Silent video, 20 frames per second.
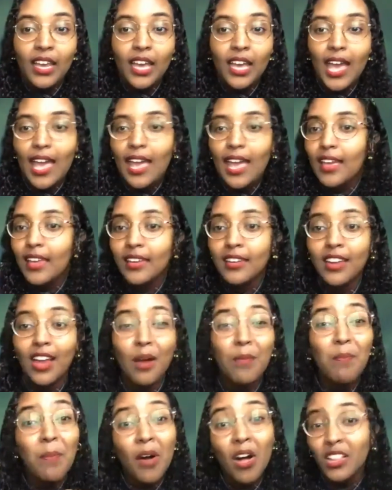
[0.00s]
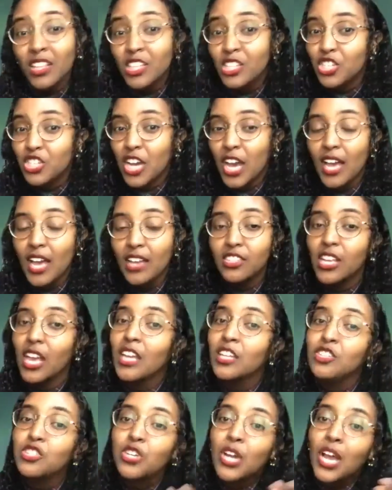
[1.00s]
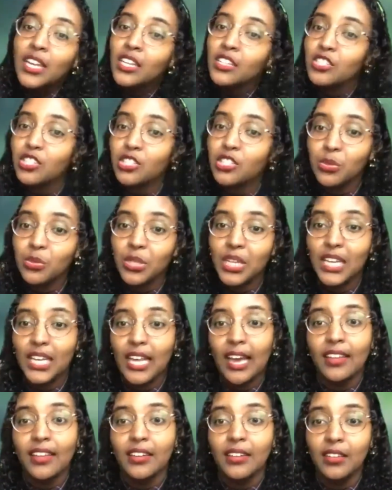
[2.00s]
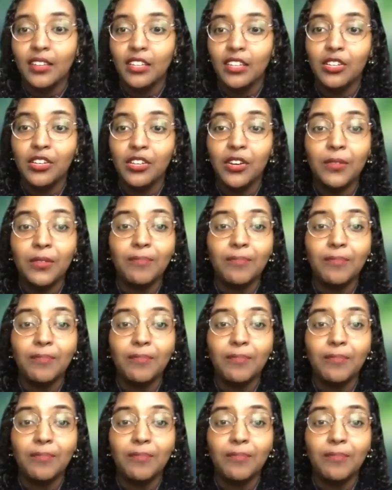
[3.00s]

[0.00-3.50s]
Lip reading: and apologize and try not to do it again, you know?